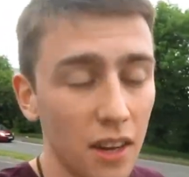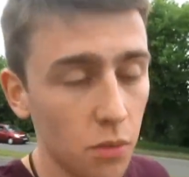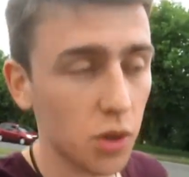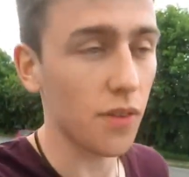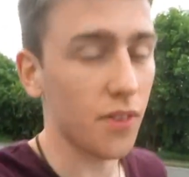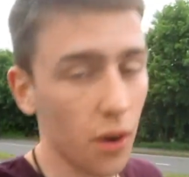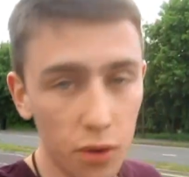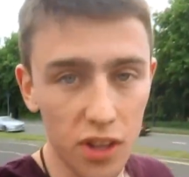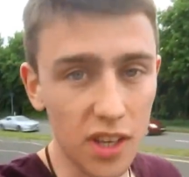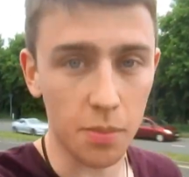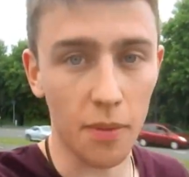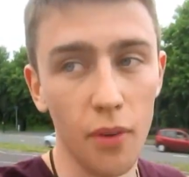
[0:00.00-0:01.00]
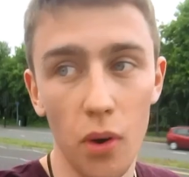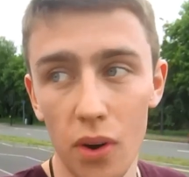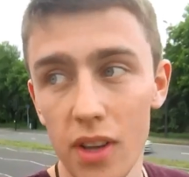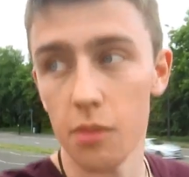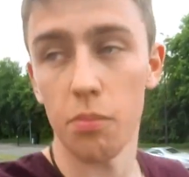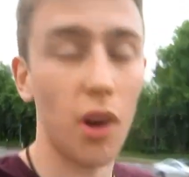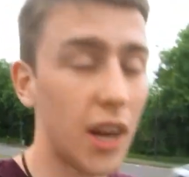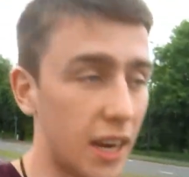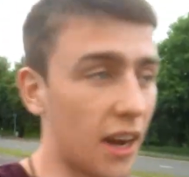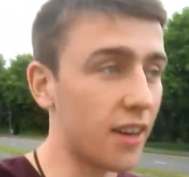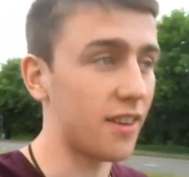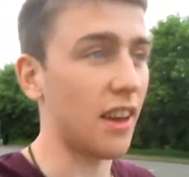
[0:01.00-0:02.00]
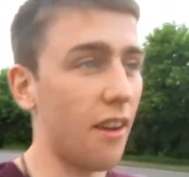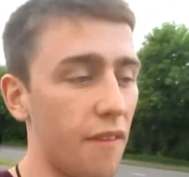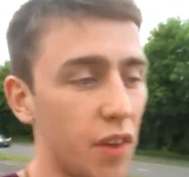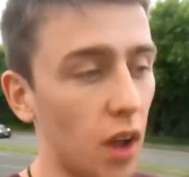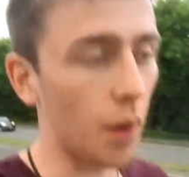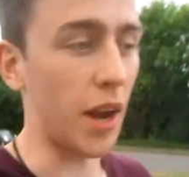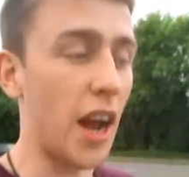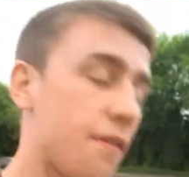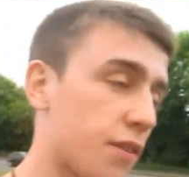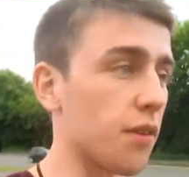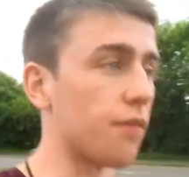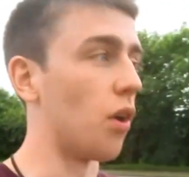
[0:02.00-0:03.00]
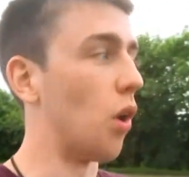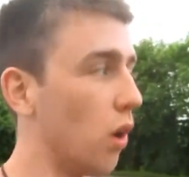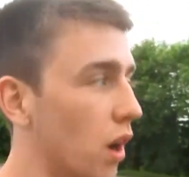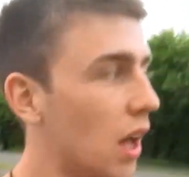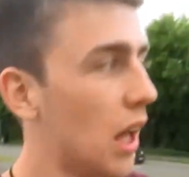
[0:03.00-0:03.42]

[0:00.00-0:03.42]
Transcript: Which I've told you this before, is a brilliant idea go in after 4,